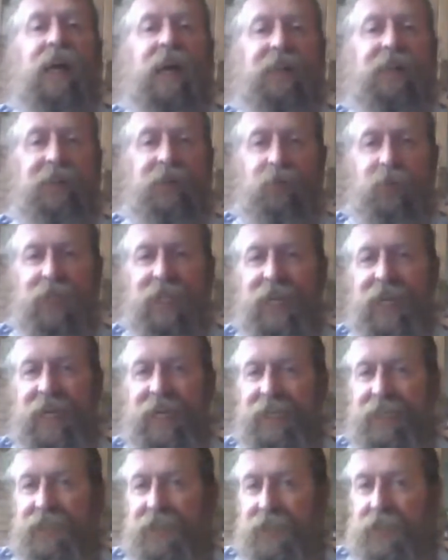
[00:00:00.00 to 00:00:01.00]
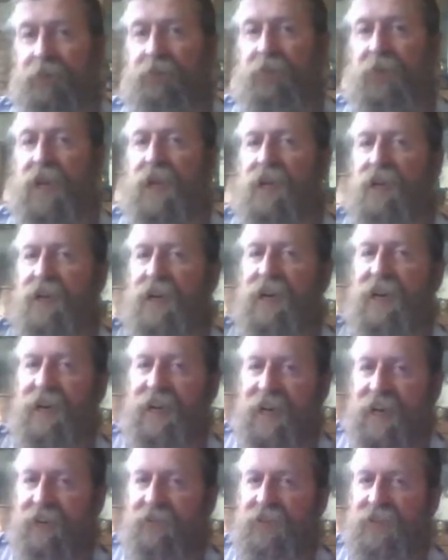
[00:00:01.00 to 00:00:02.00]
and the plants are
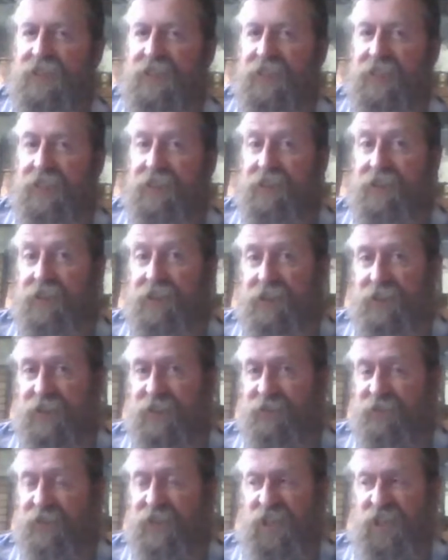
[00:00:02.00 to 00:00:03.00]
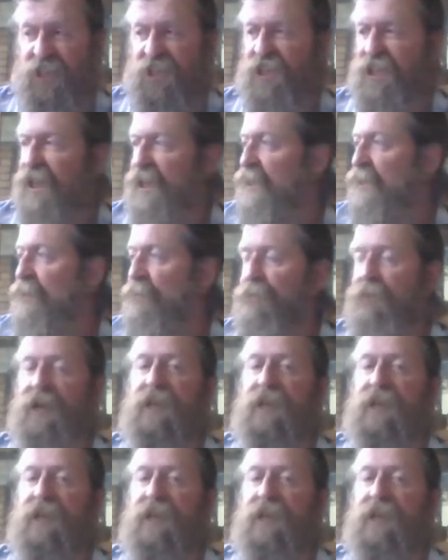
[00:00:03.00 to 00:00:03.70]
harvesting the fish shit,